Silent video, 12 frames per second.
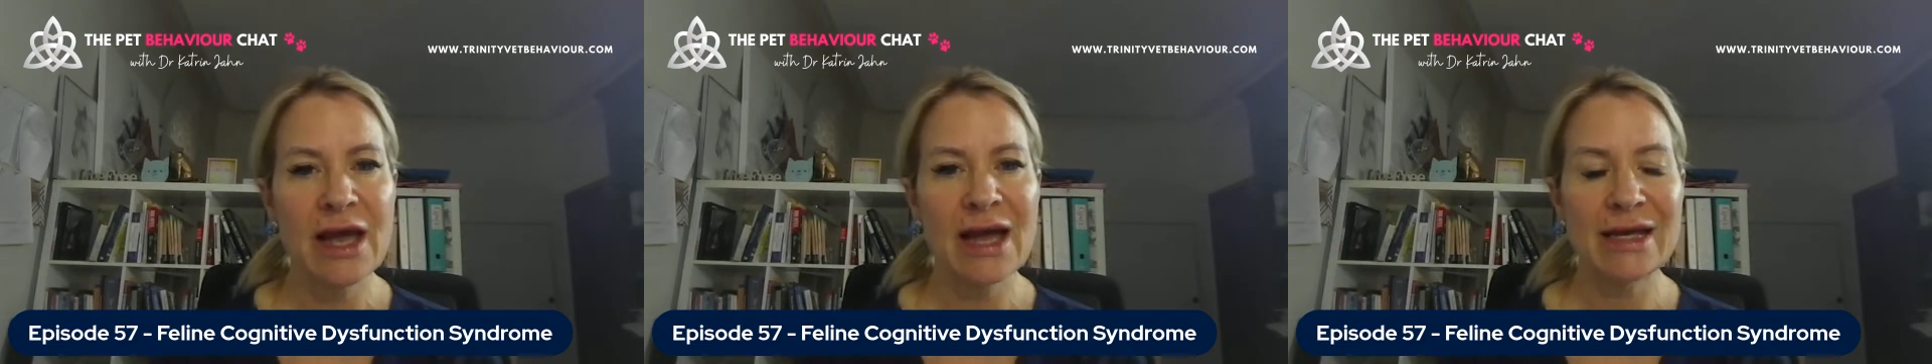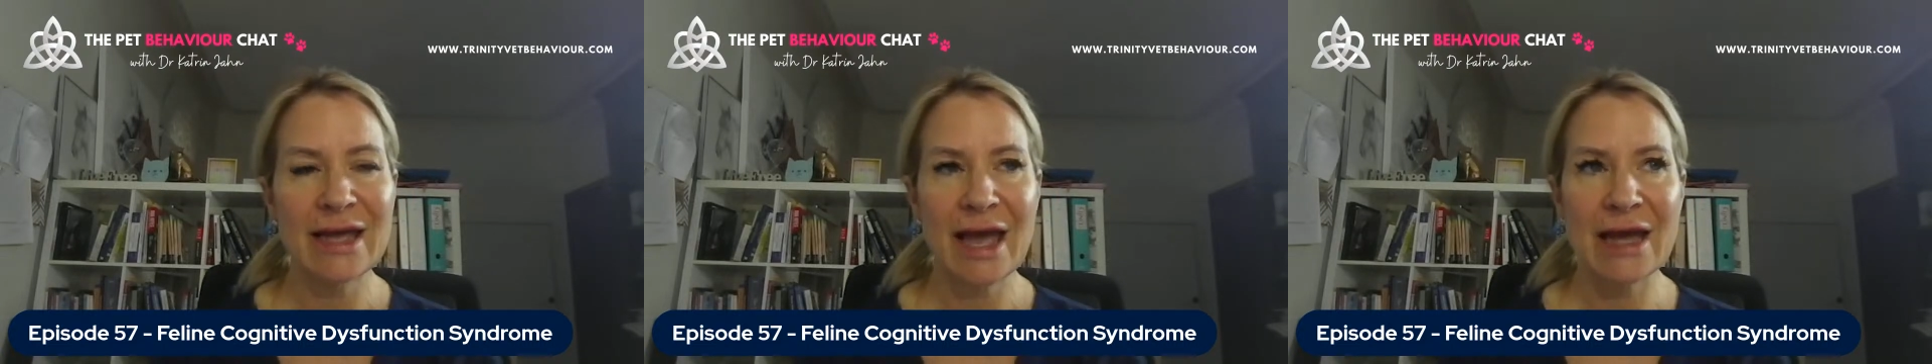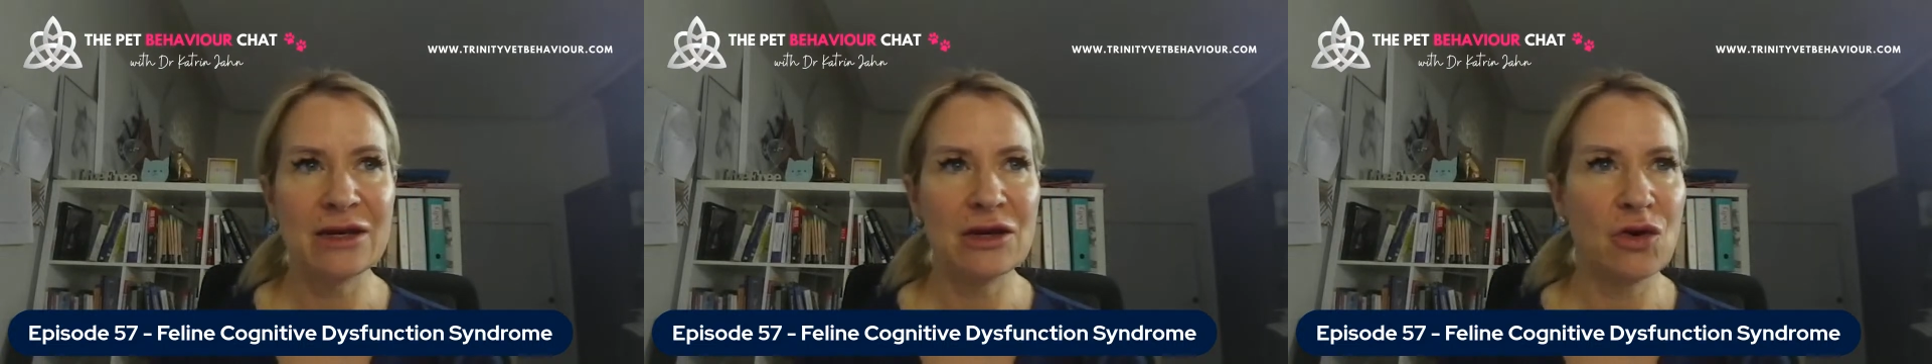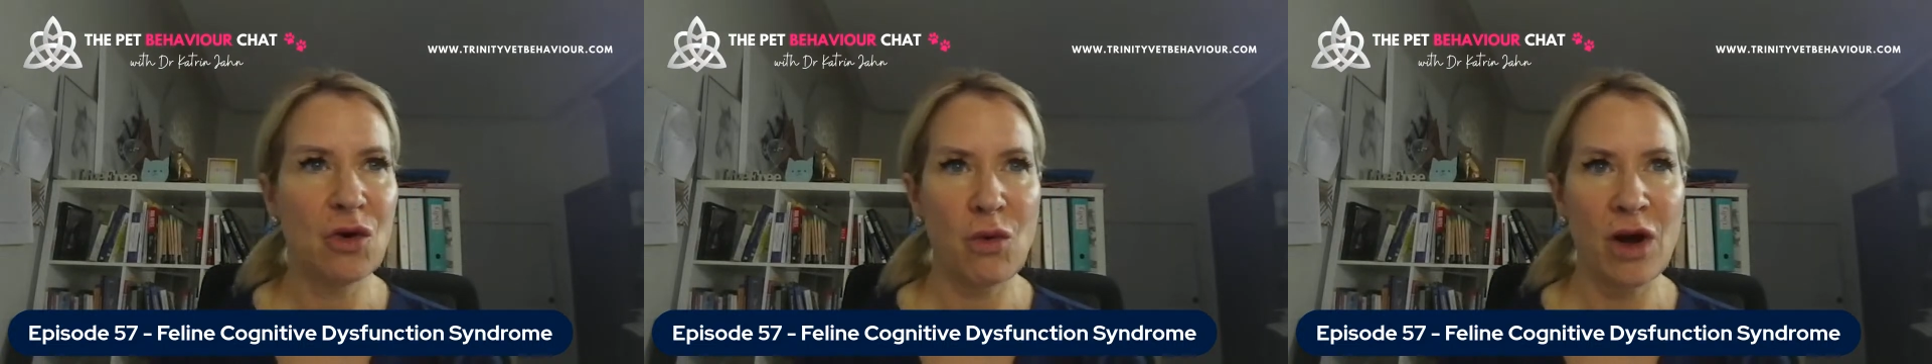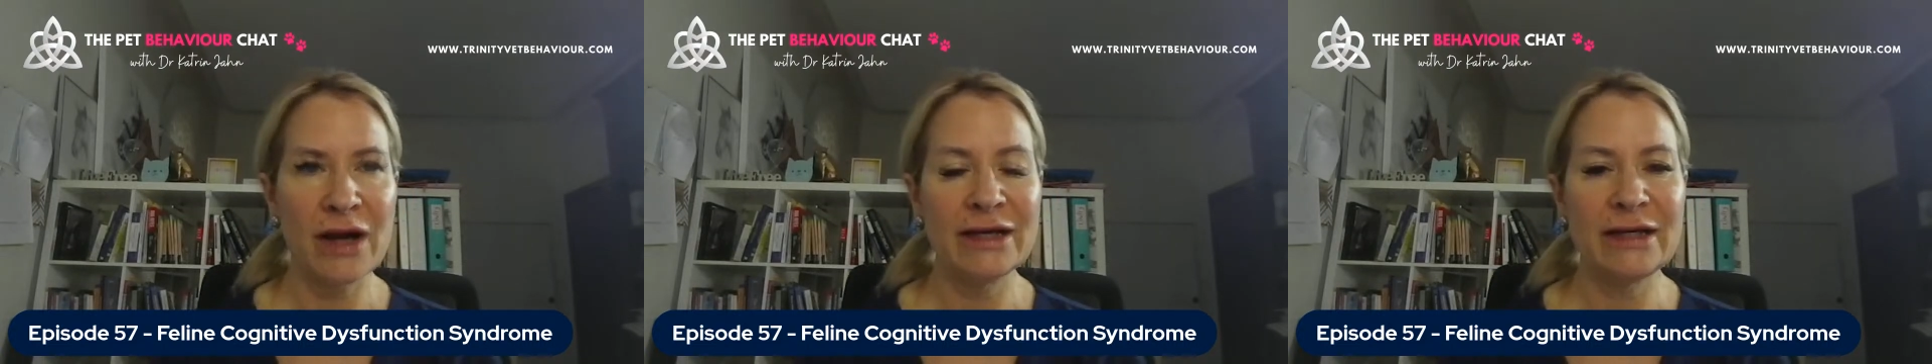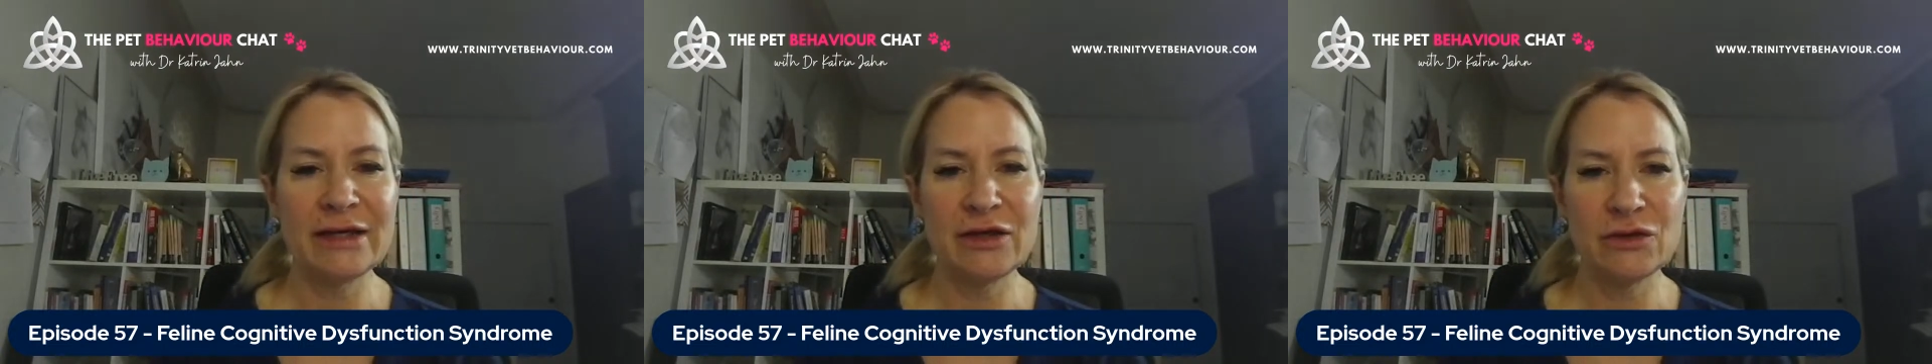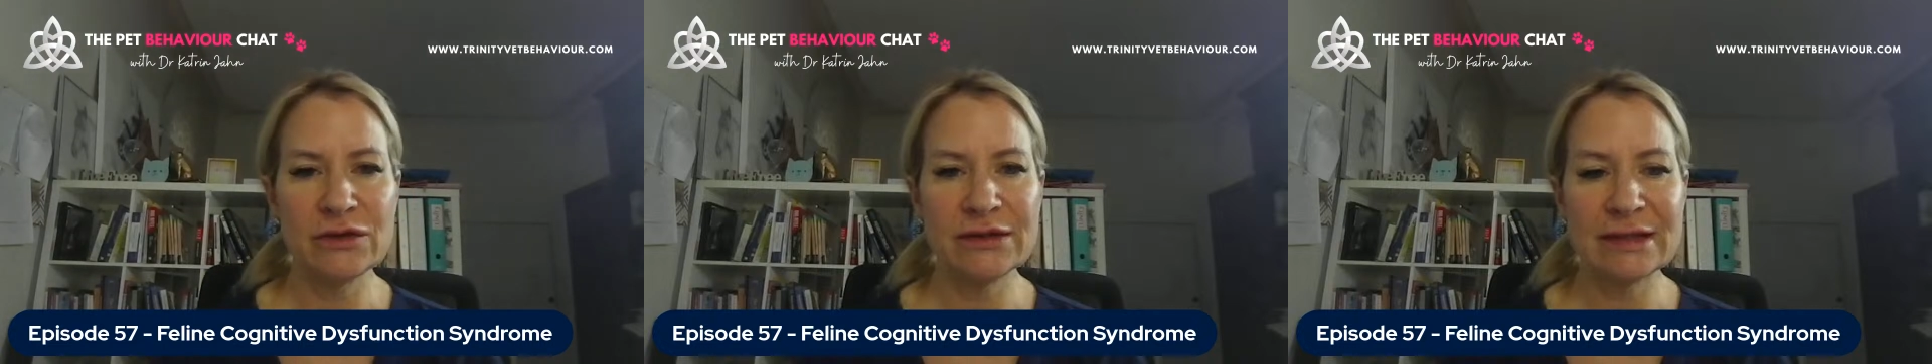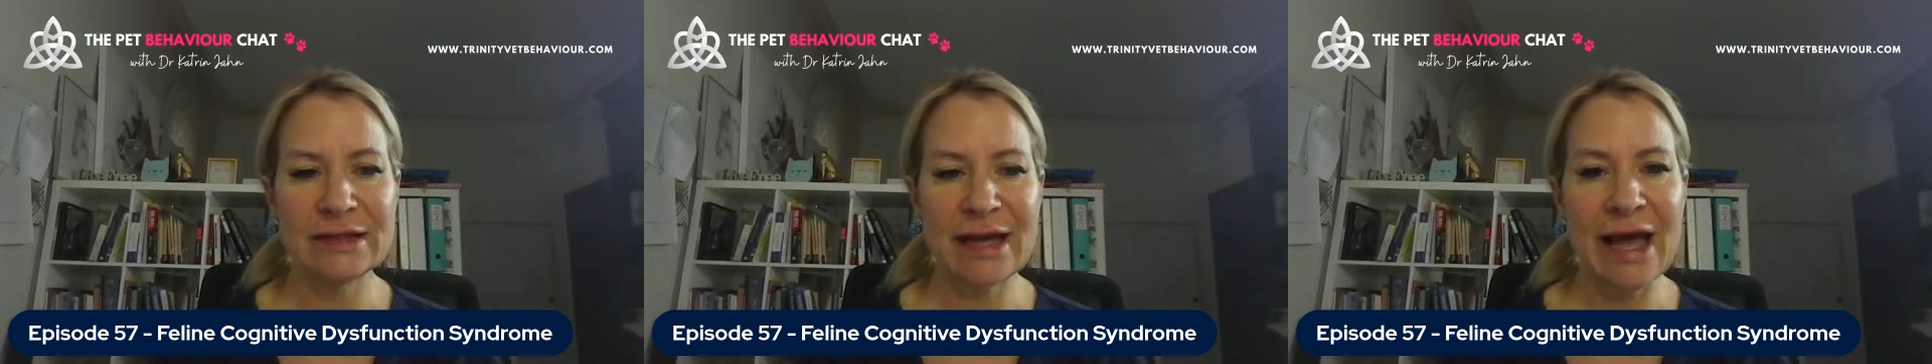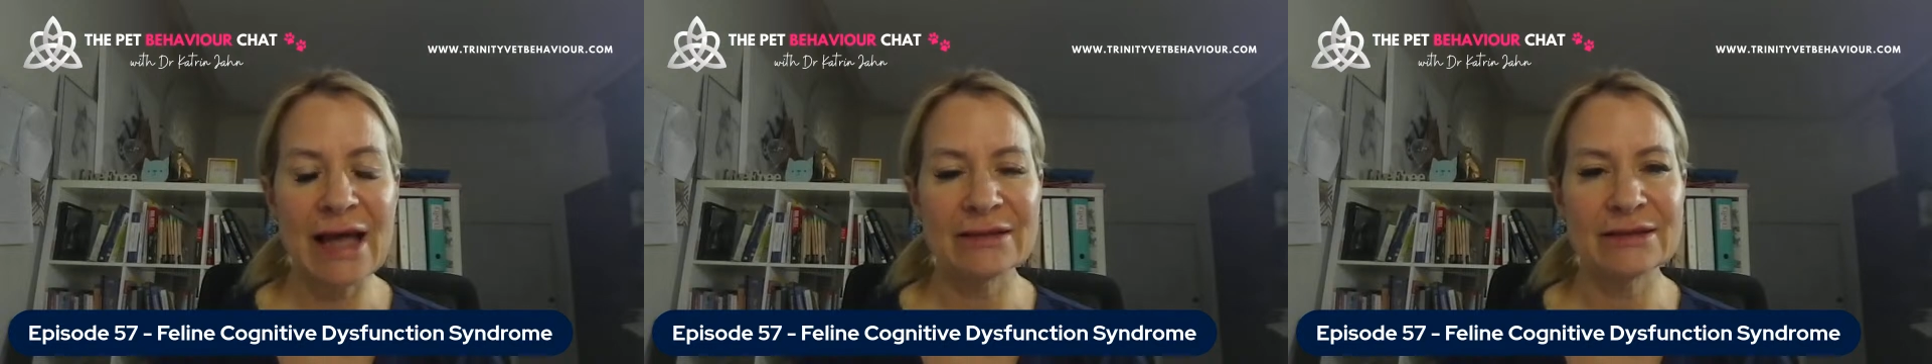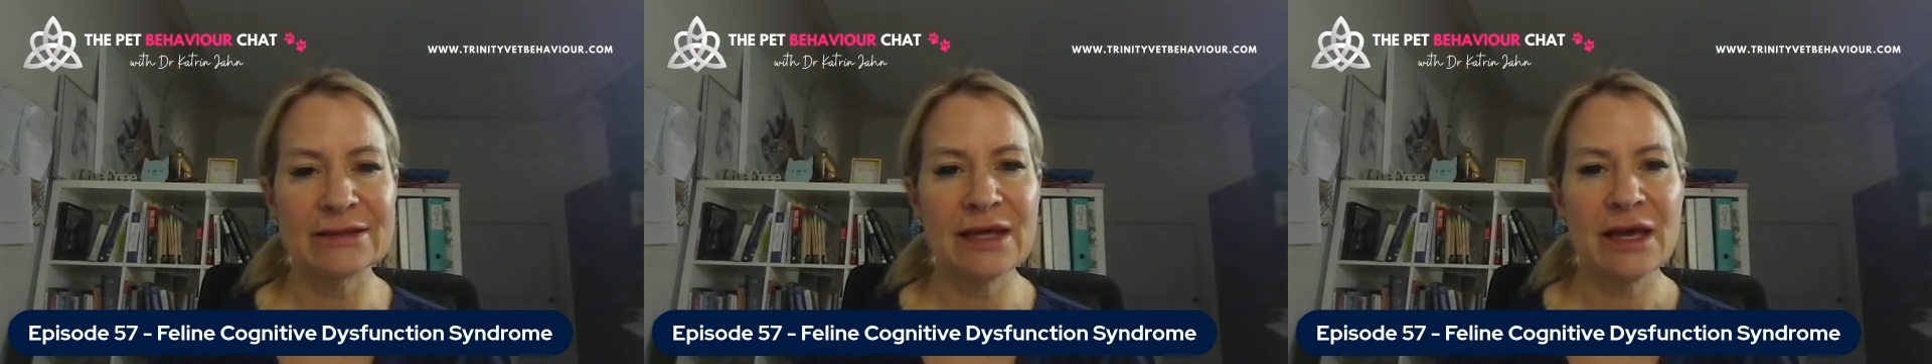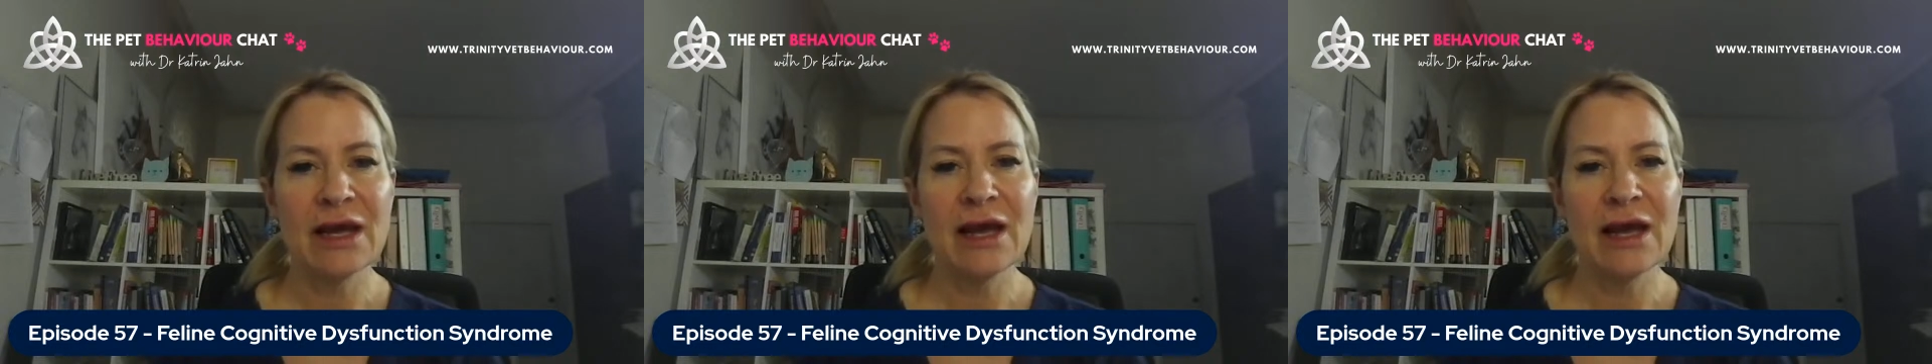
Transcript: Again, not widely used in cats.